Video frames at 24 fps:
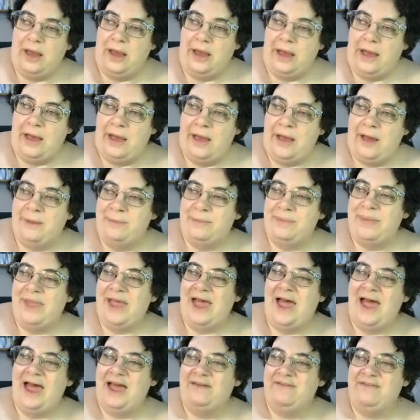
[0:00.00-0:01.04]

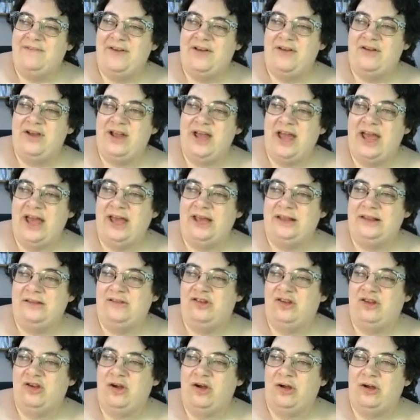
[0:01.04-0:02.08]
Hi Fairy
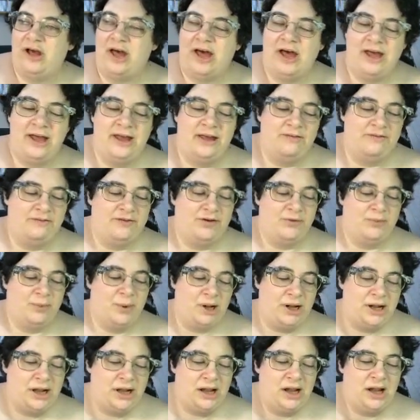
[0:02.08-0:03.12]
Hedgehog, hi
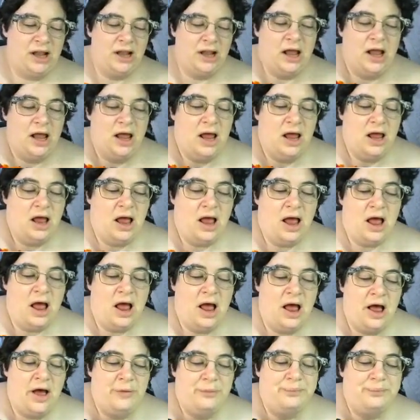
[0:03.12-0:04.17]
everyone.
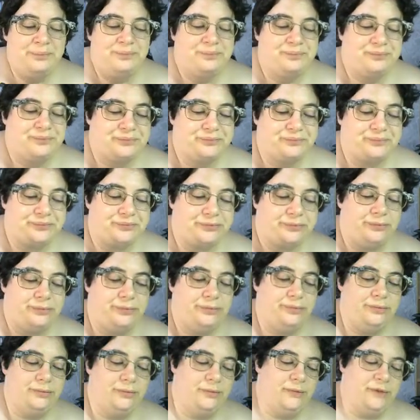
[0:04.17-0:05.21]

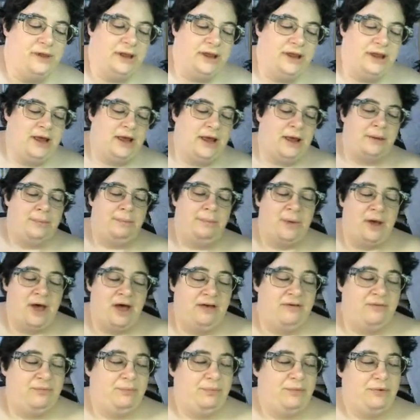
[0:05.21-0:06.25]
Yeah,
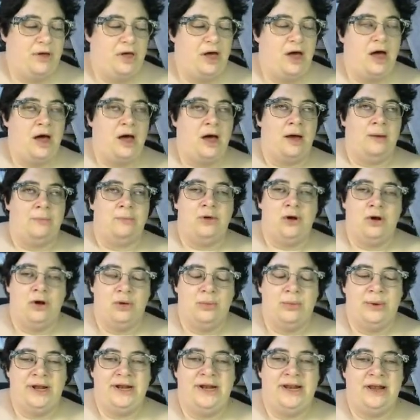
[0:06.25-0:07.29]
but I'm
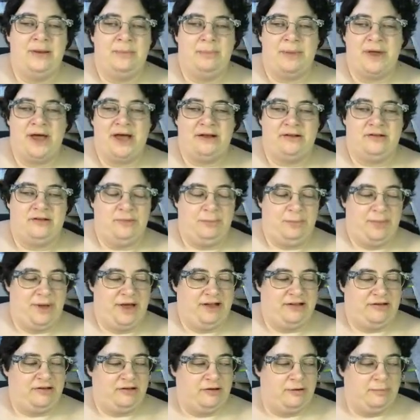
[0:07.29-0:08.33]
nowhere near back to
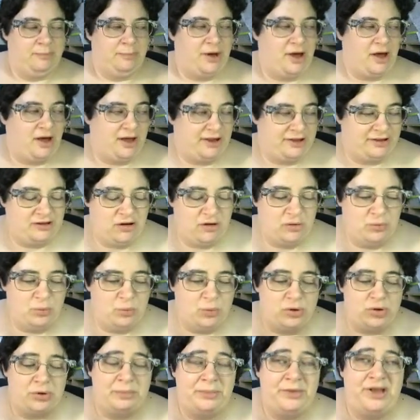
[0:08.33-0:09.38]
better, but I don't
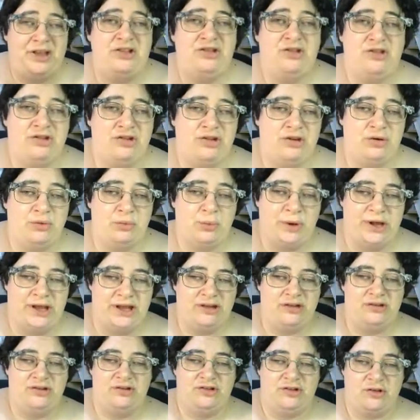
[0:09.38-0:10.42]
want to miss 2
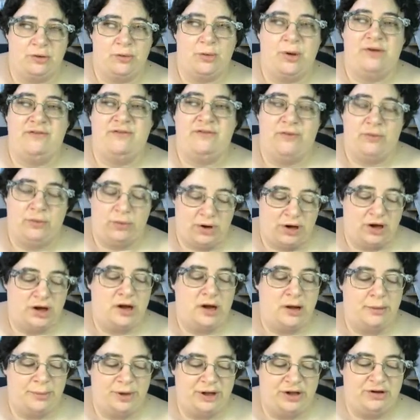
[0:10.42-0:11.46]
weeks, so I thought I'll
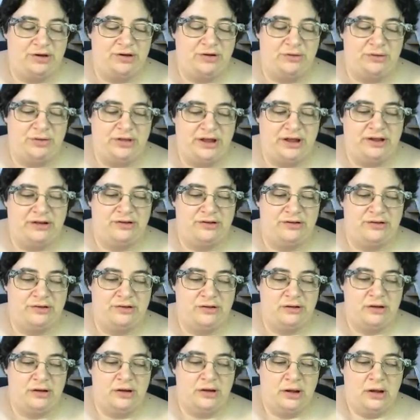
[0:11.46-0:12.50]
come and do this,
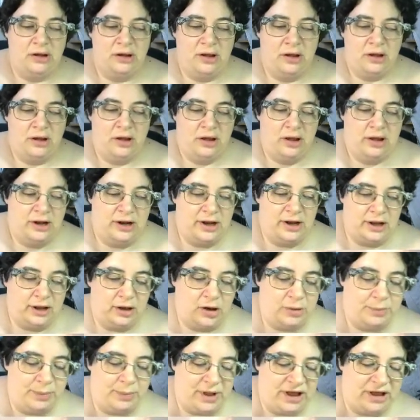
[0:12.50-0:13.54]
and then
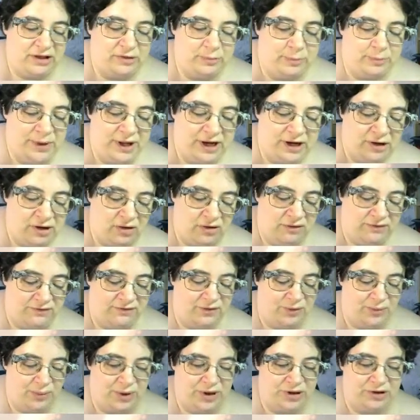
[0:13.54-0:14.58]
go back to bed
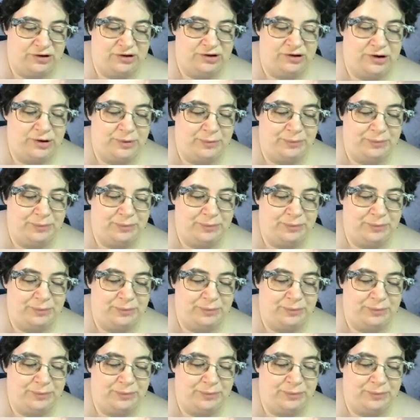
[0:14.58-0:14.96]
afterwards.